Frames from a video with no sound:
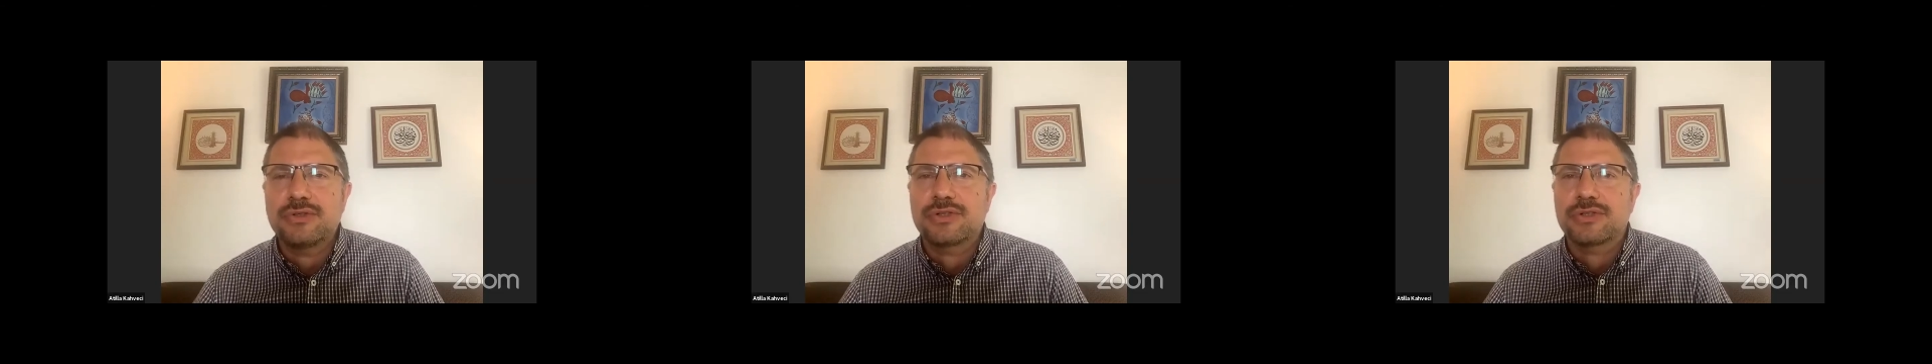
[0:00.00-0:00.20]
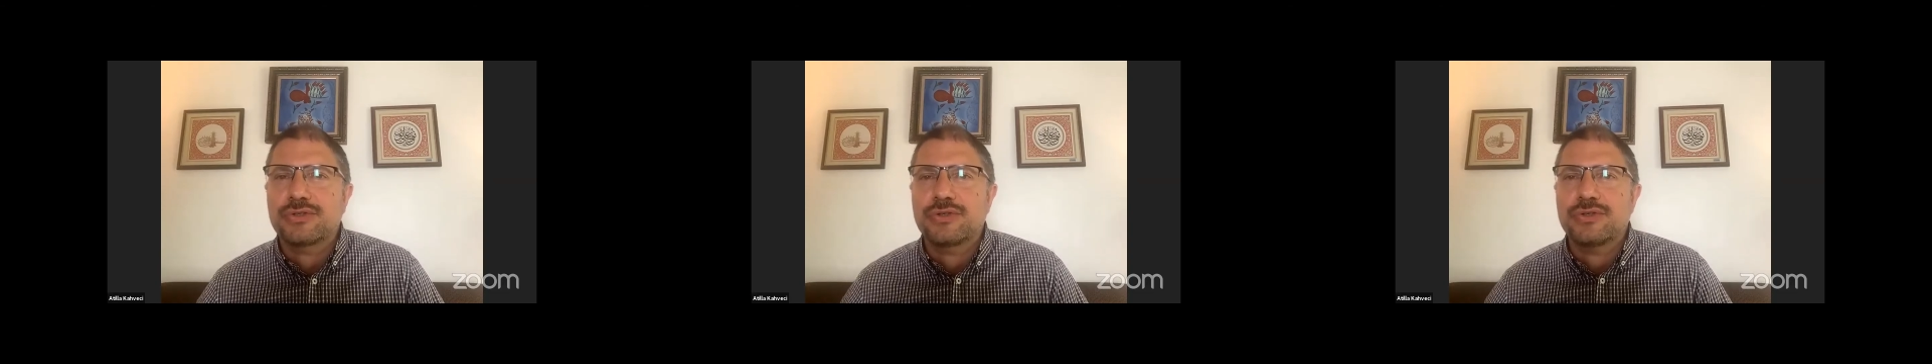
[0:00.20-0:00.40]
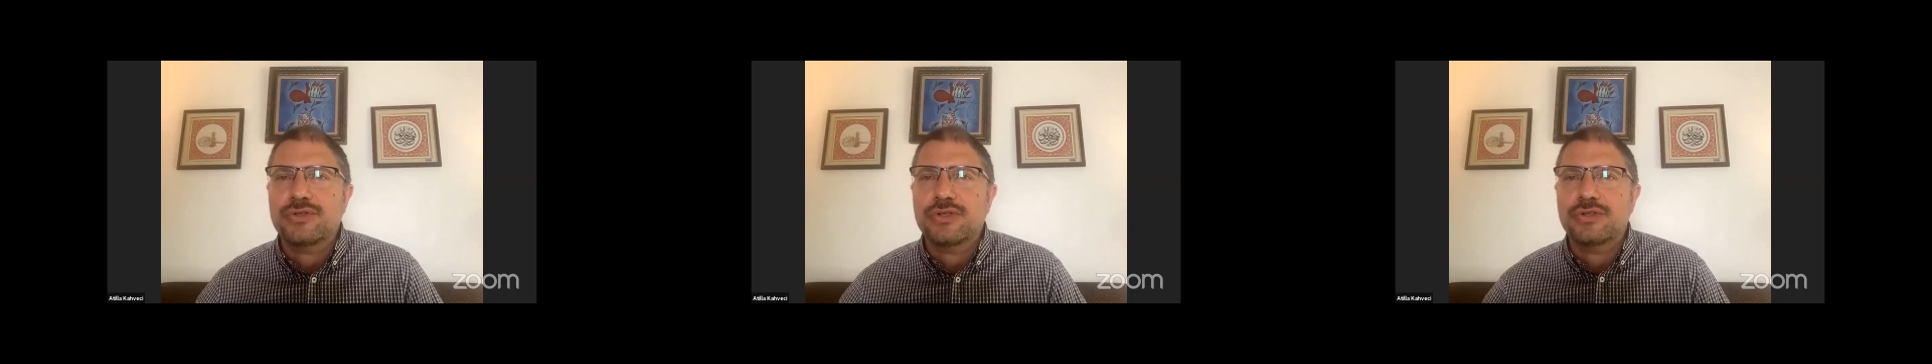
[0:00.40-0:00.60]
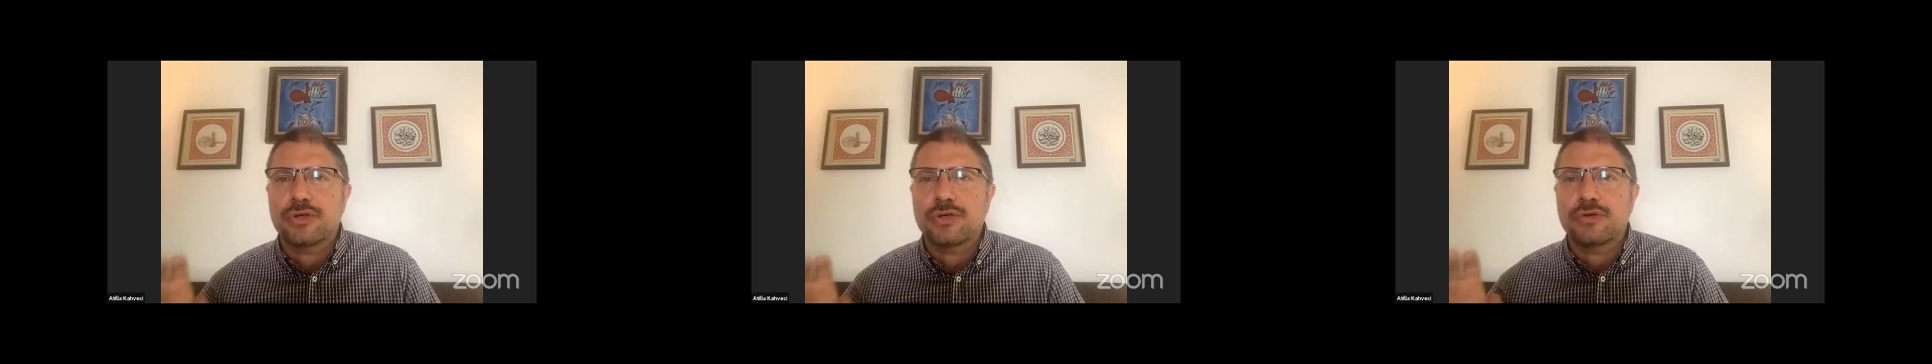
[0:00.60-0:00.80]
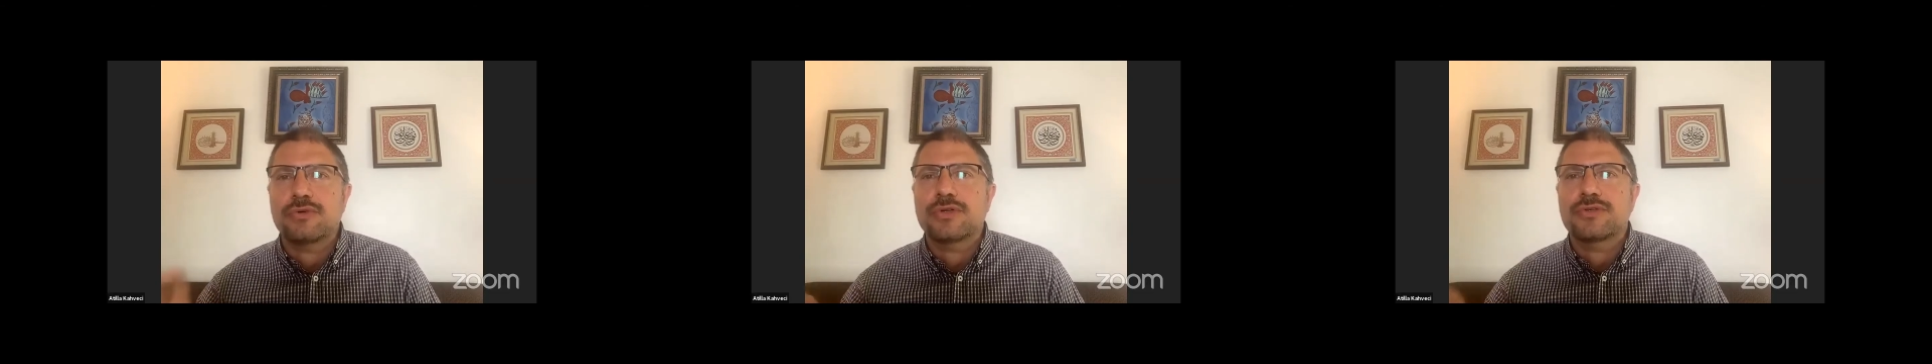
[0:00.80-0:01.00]
you're choosing
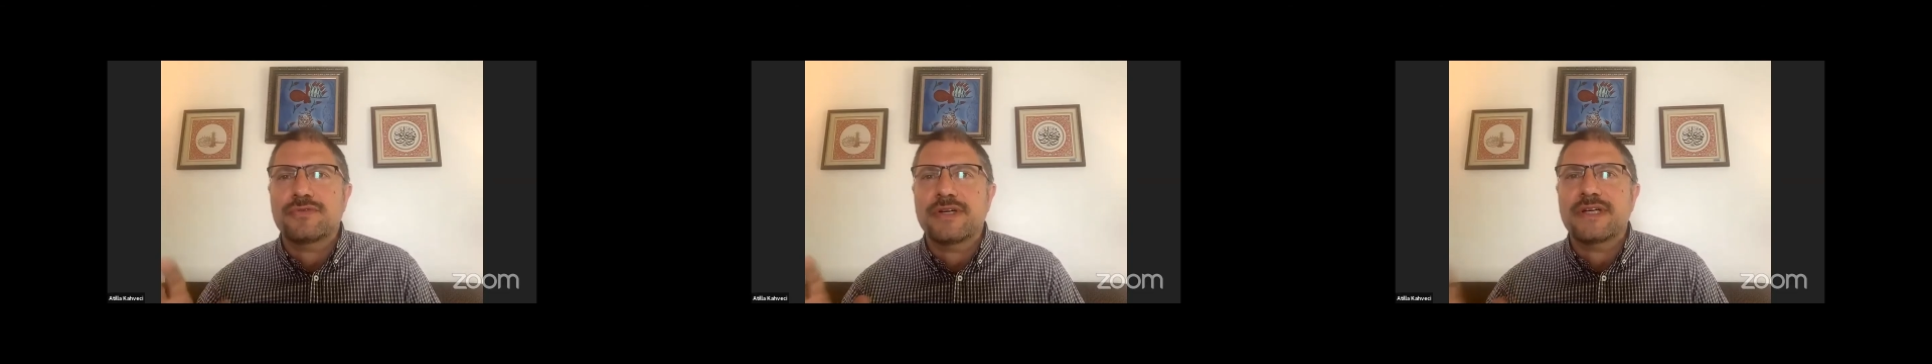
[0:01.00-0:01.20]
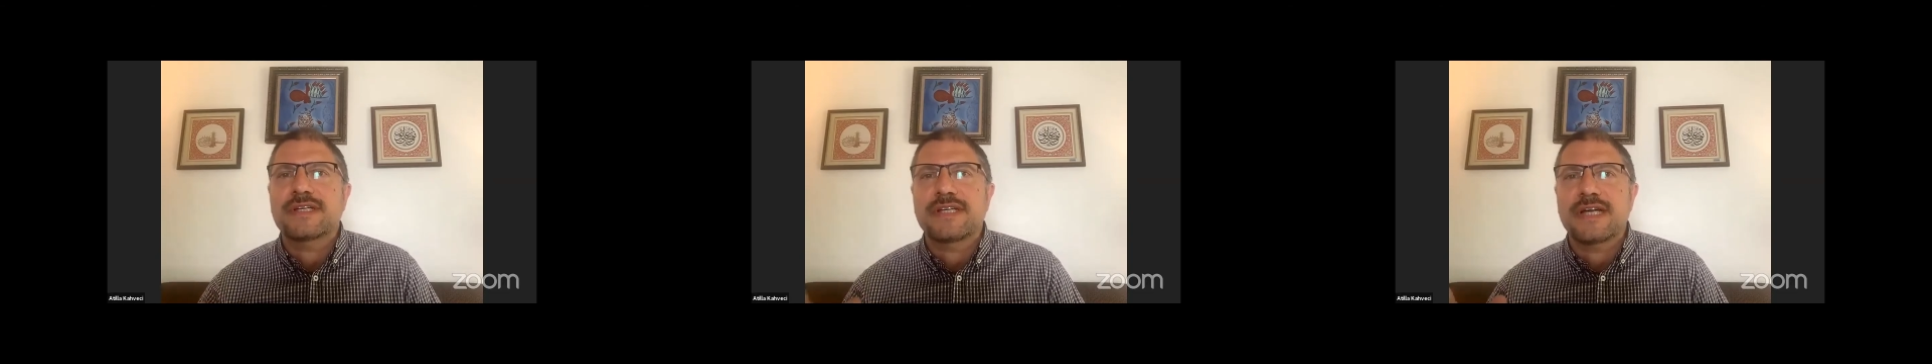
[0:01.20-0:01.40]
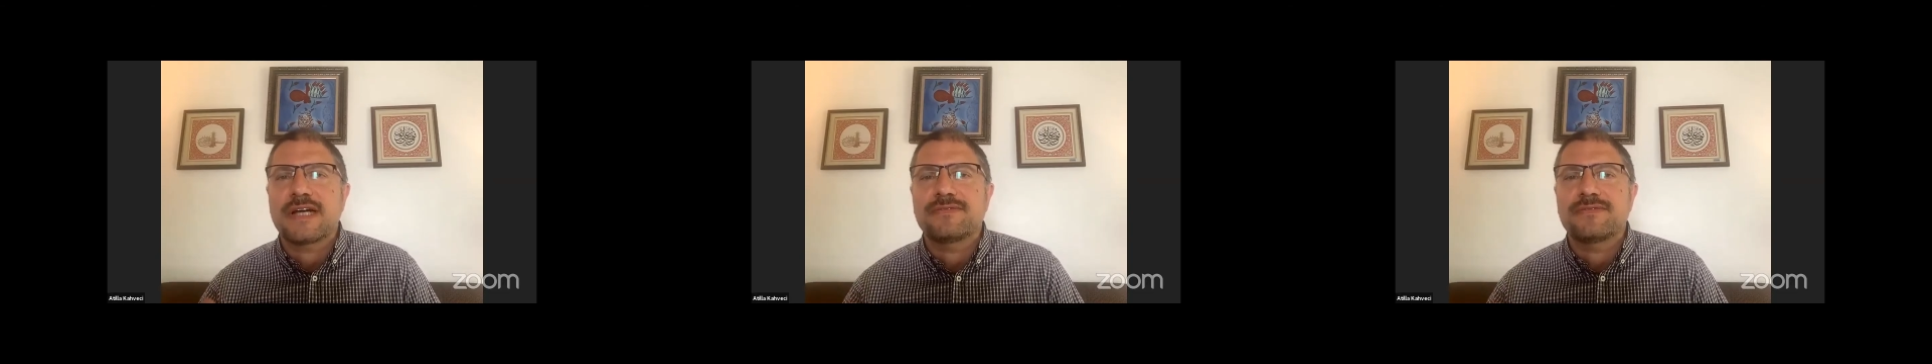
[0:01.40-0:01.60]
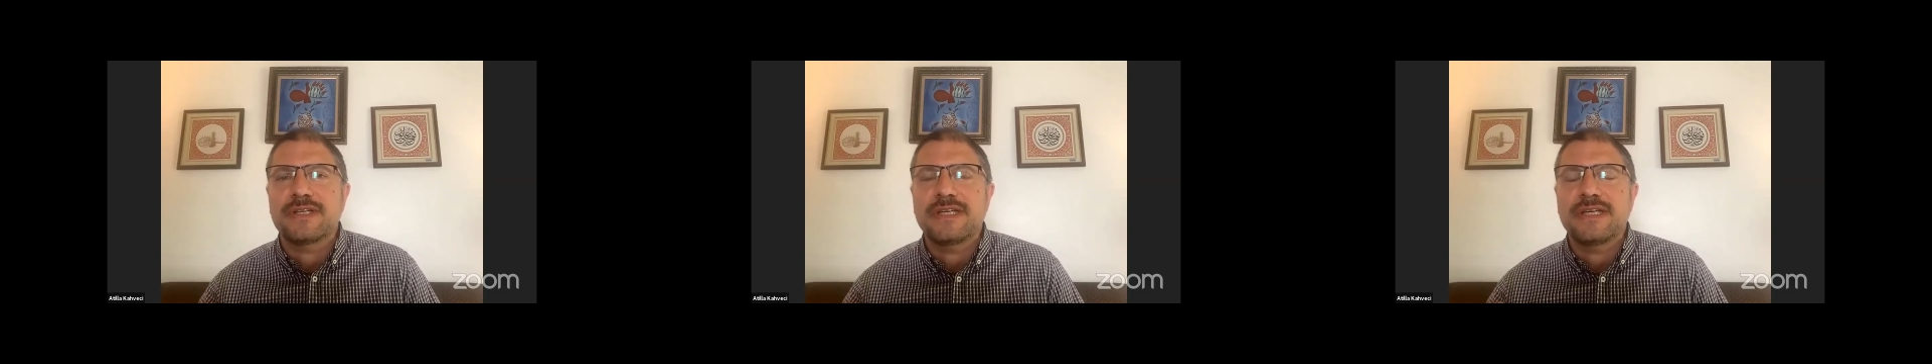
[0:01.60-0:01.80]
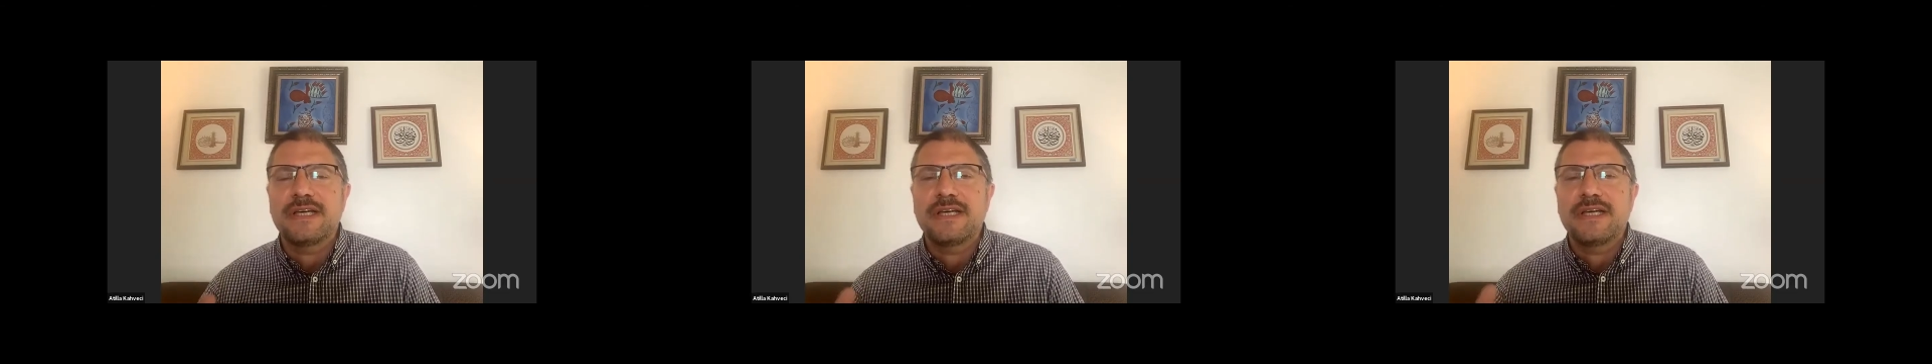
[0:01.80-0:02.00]
your words very
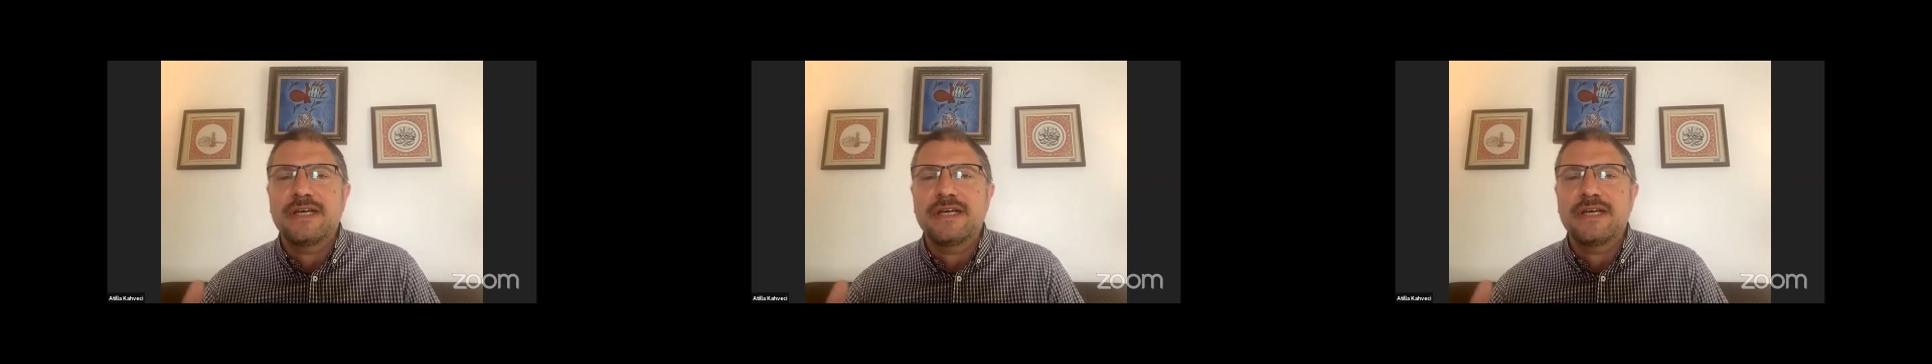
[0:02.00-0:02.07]
carefully.